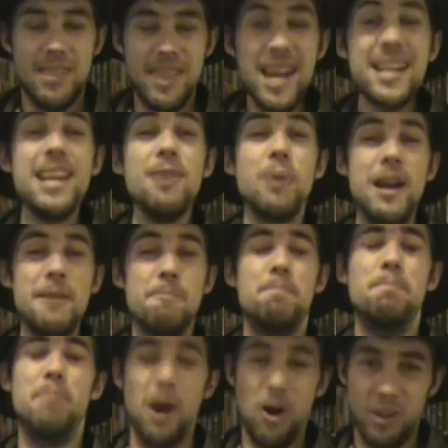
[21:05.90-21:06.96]
And then he went
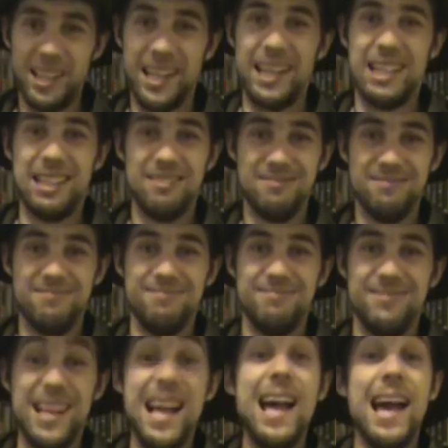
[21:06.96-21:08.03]
bowling.
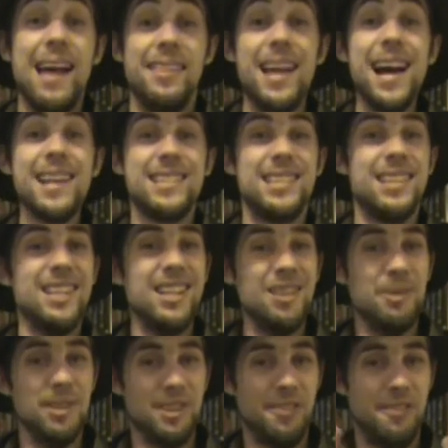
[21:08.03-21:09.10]
And that
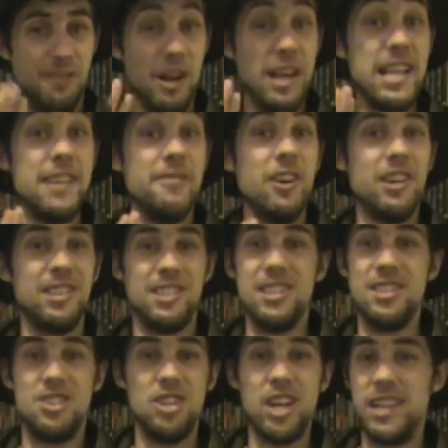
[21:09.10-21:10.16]
was Freddy
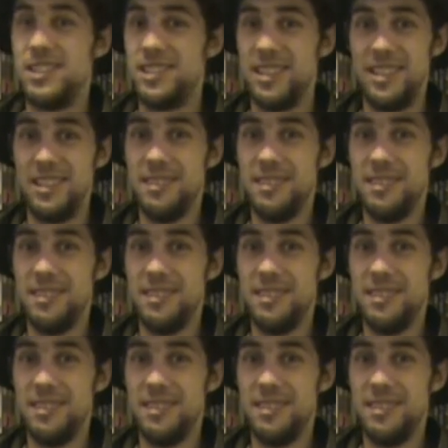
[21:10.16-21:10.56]
vs. Jason.